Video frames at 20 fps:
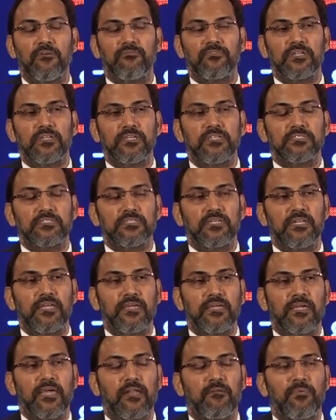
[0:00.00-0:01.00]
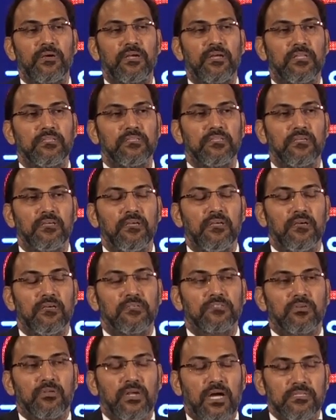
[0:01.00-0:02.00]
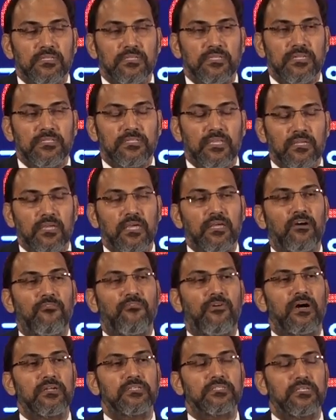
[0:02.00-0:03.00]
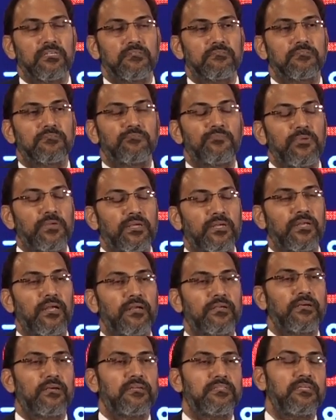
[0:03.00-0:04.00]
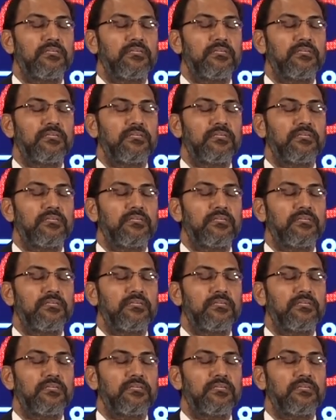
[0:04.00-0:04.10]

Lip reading: of the reskilling can be done. So rather than thinking of ourselves, we created